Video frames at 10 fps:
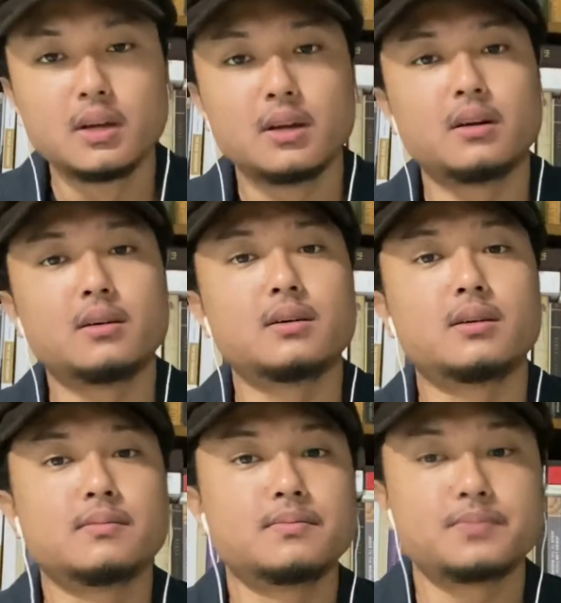
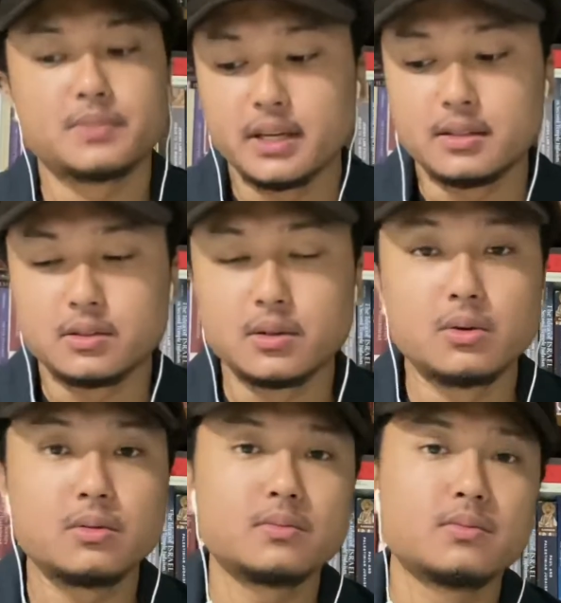And
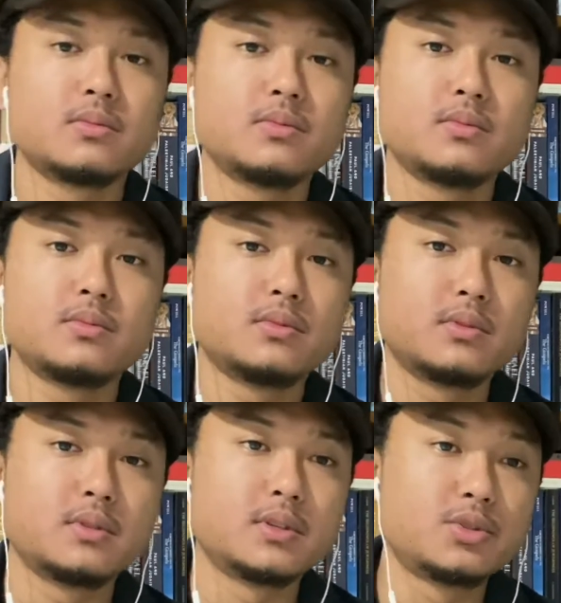so
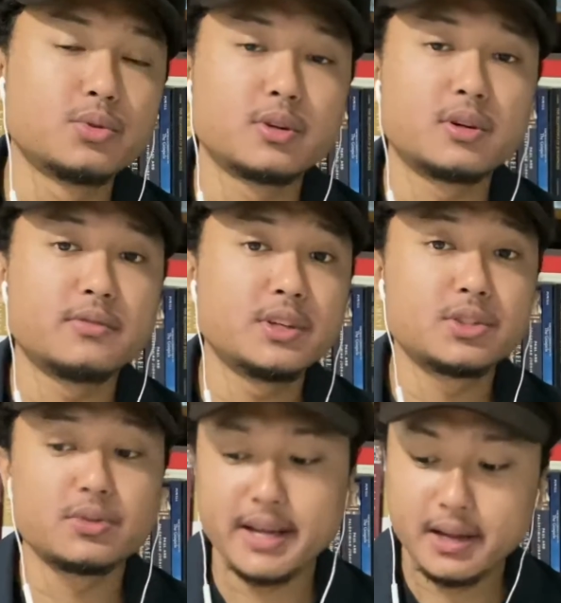the children of
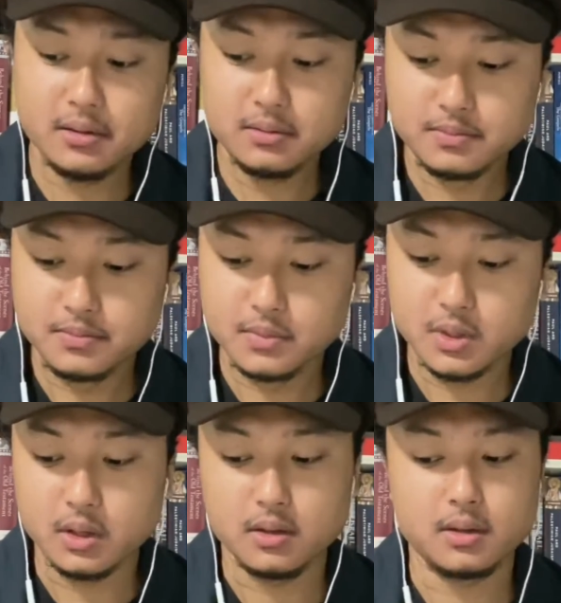Israel,
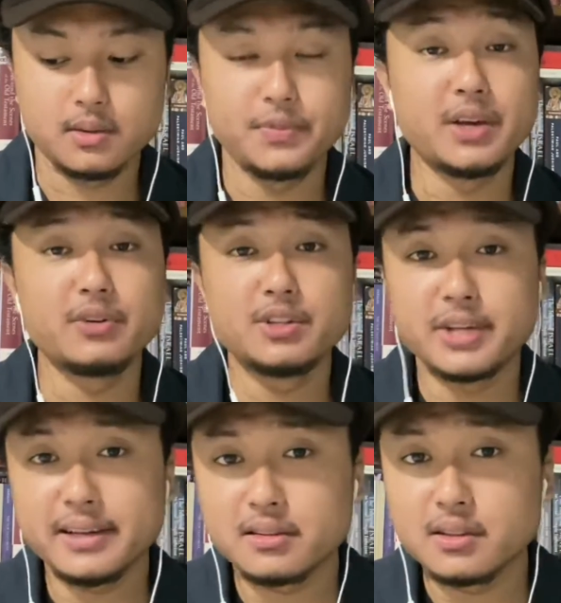they
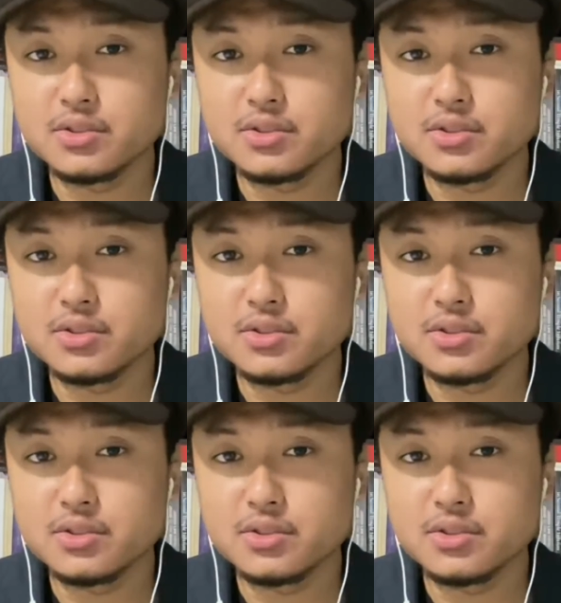rejected